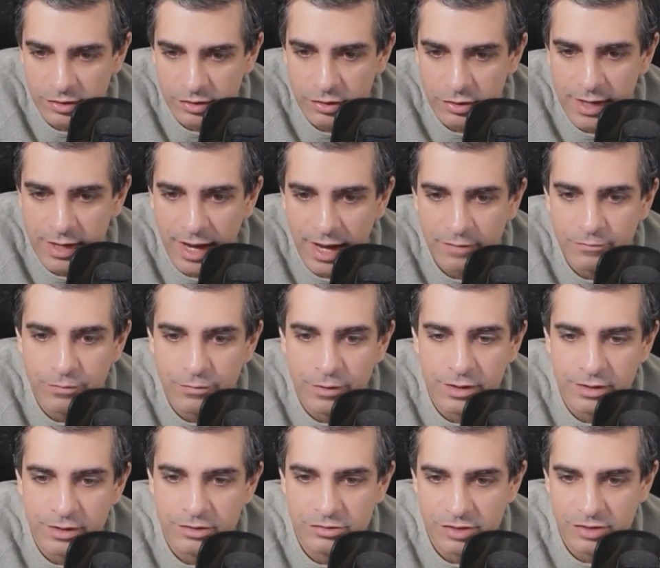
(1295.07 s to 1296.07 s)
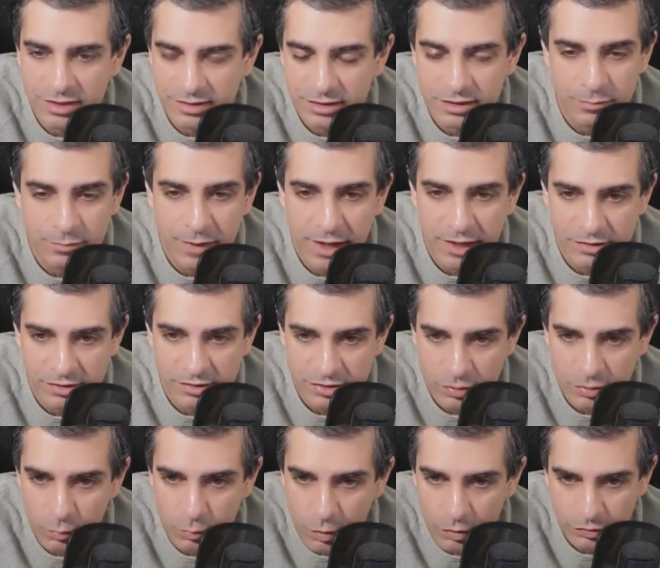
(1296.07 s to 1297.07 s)
So you can further adjust this page
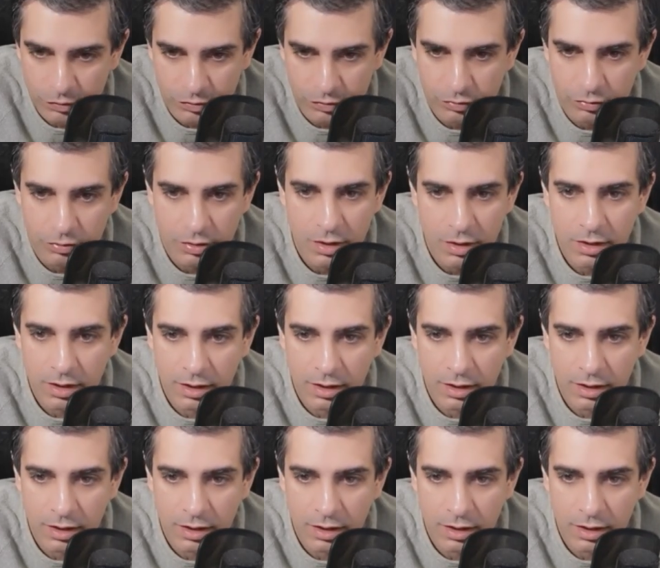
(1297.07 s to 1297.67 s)
as you want to.